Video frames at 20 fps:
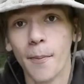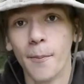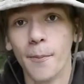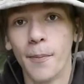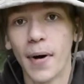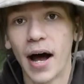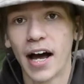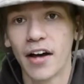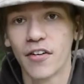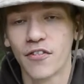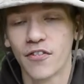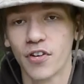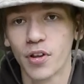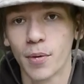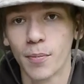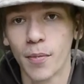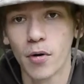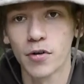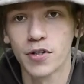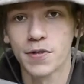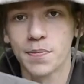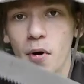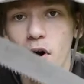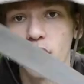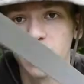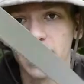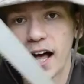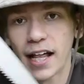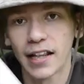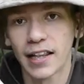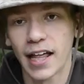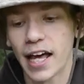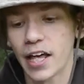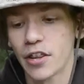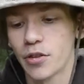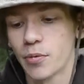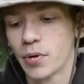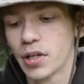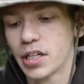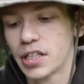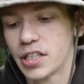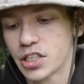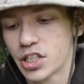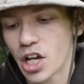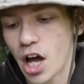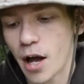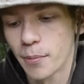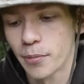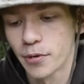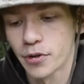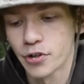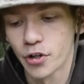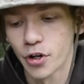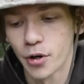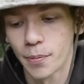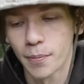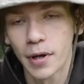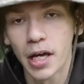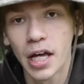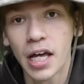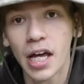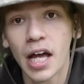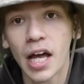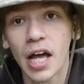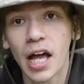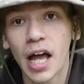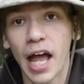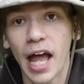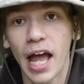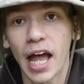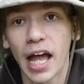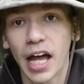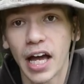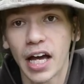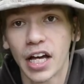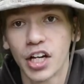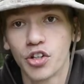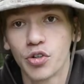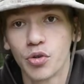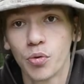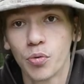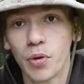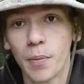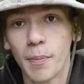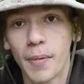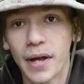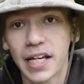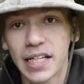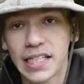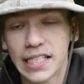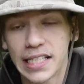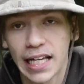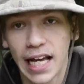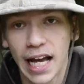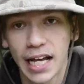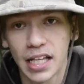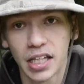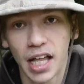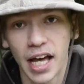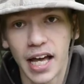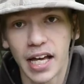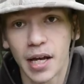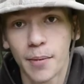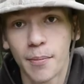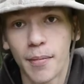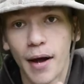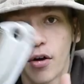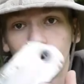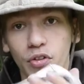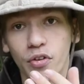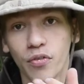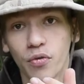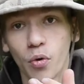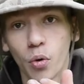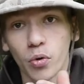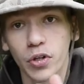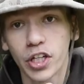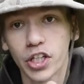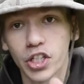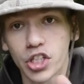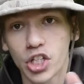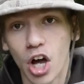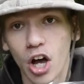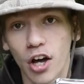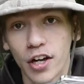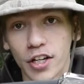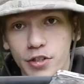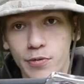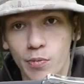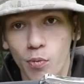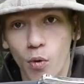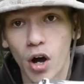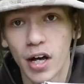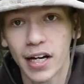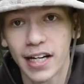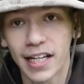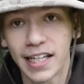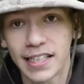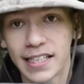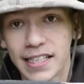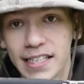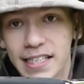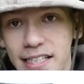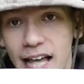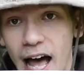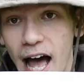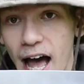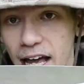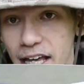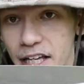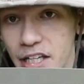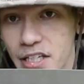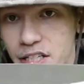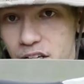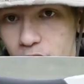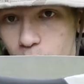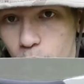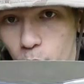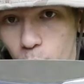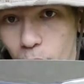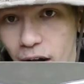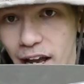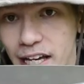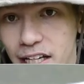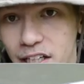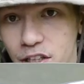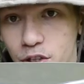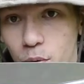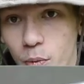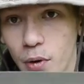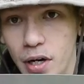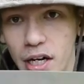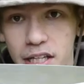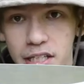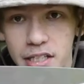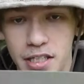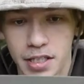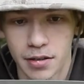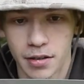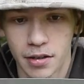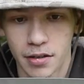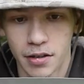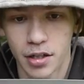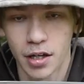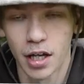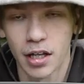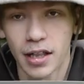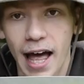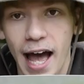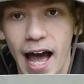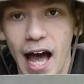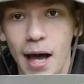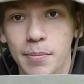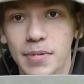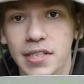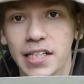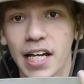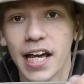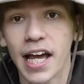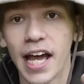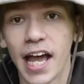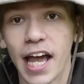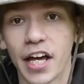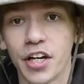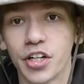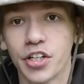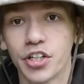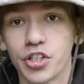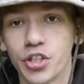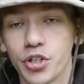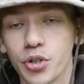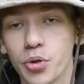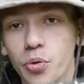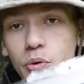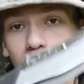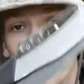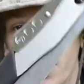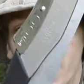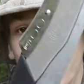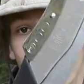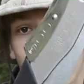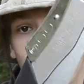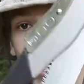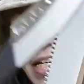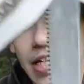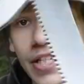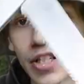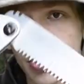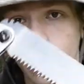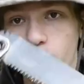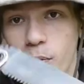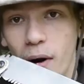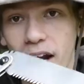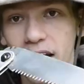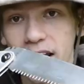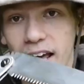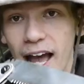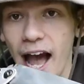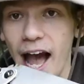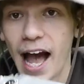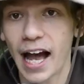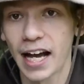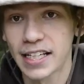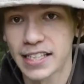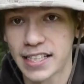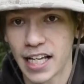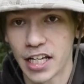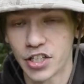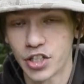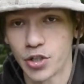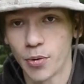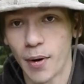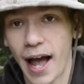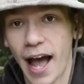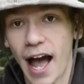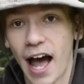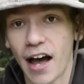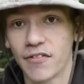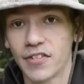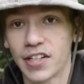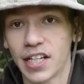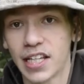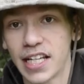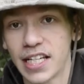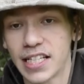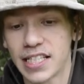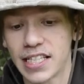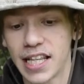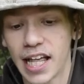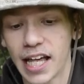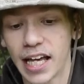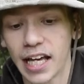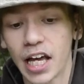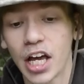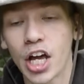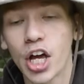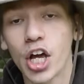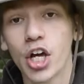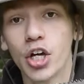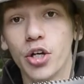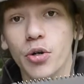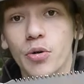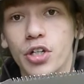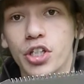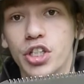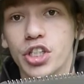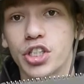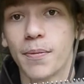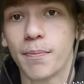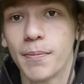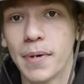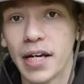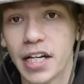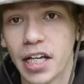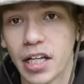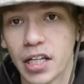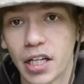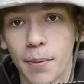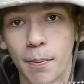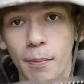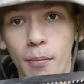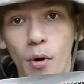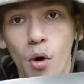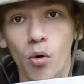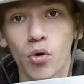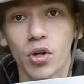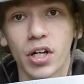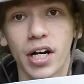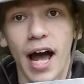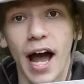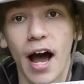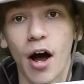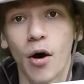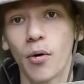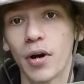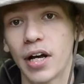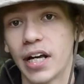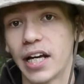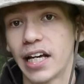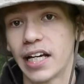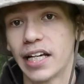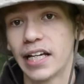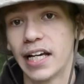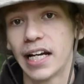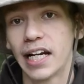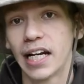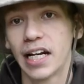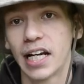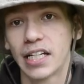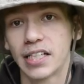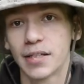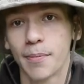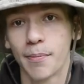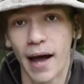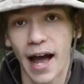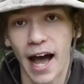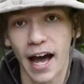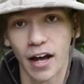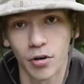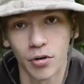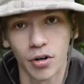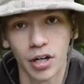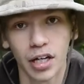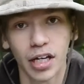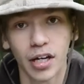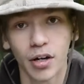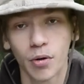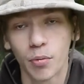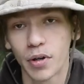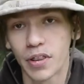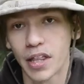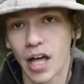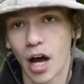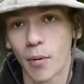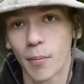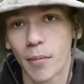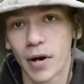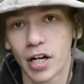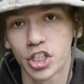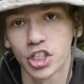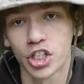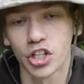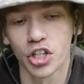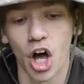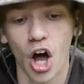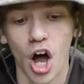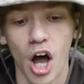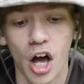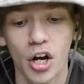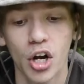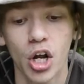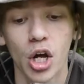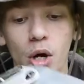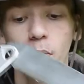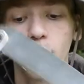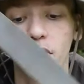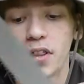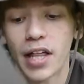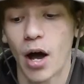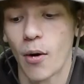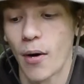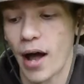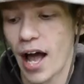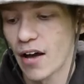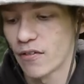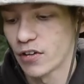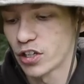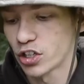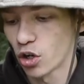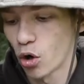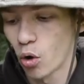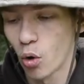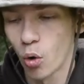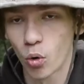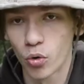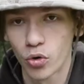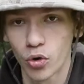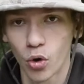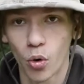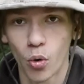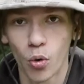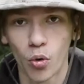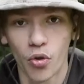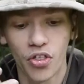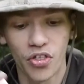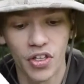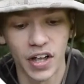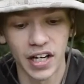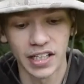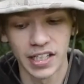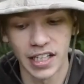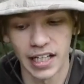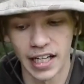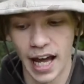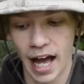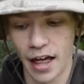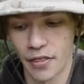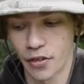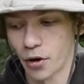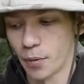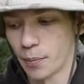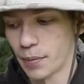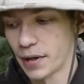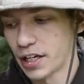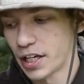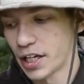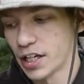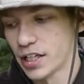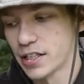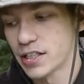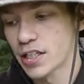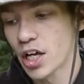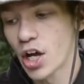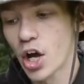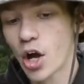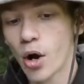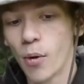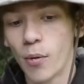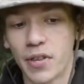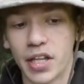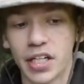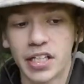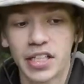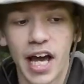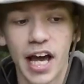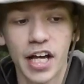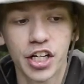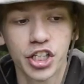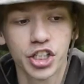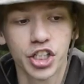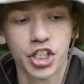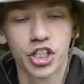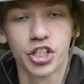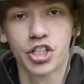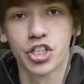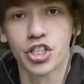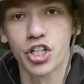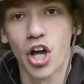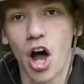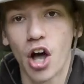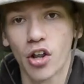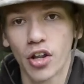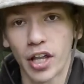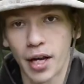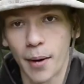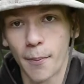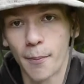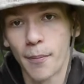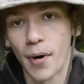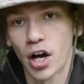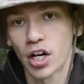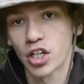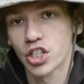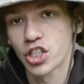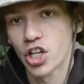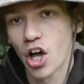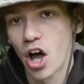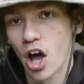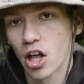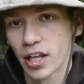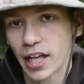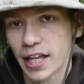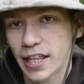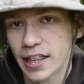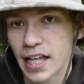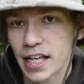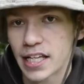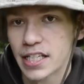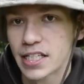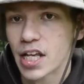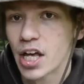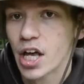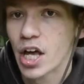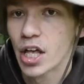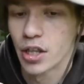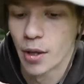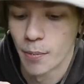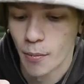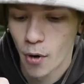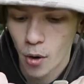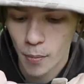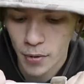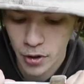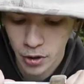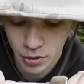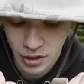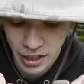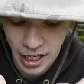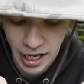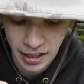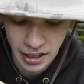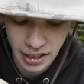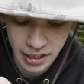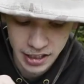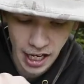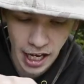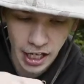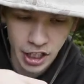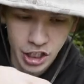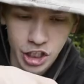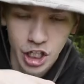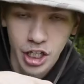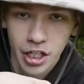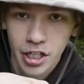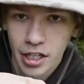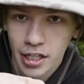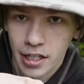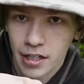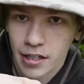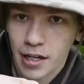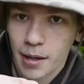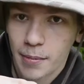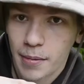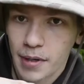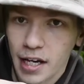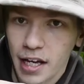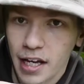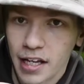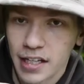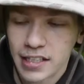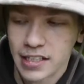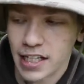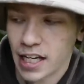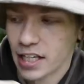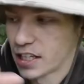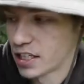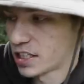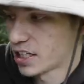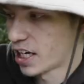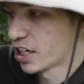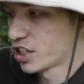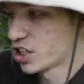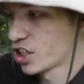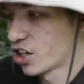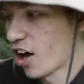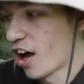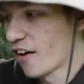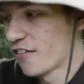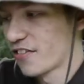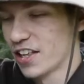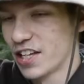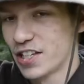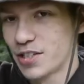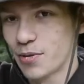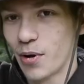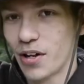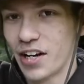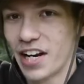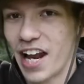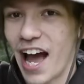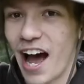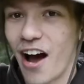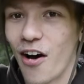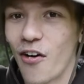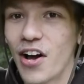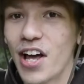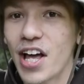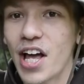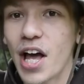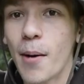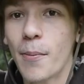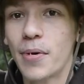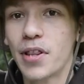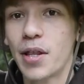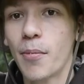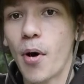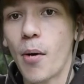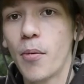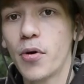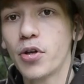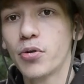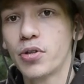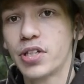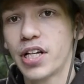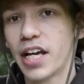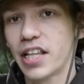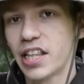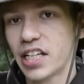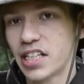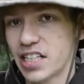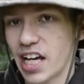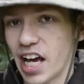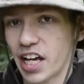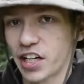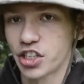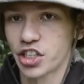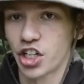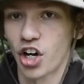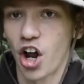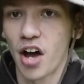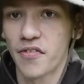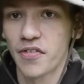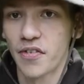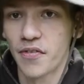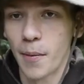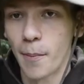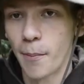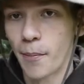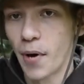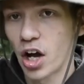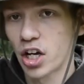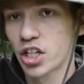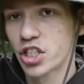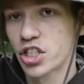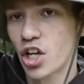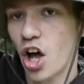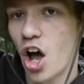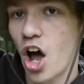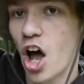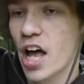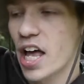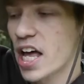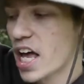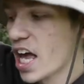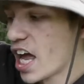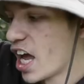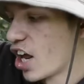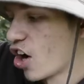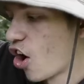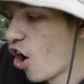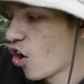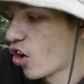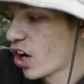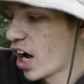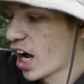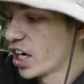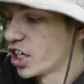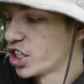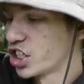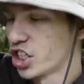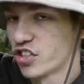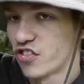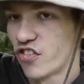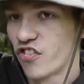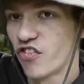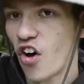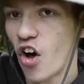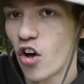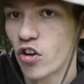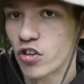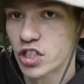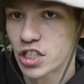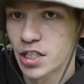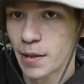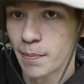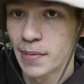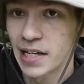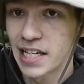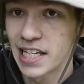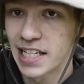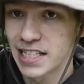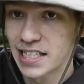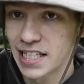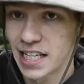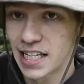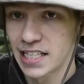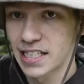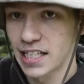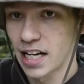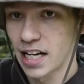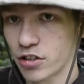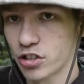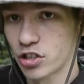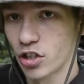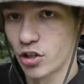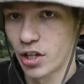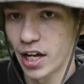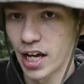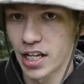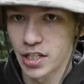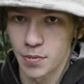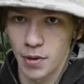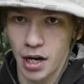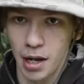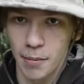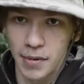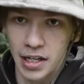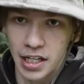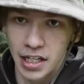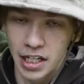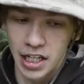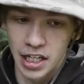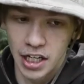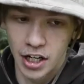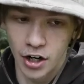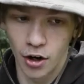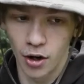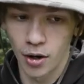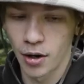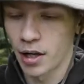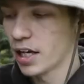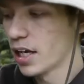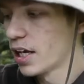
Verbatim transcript: But for the most part, that length really does not perturb me. And the biggest thing I like about the folding saw is one, its size and weight when it's collapsed, and two, the ease and ready access you have to this thing. You can just immediately pull it out, get it into battery without much thought, without having to hold the whole thing together, because with a tensioned saw like a buck saw like this, the moment you take the tension, and I'm gonna take the tension off this one now, but the moment you take the tension off of a buck saw, it all kind of just falls to pieces, show you guys what I mean here.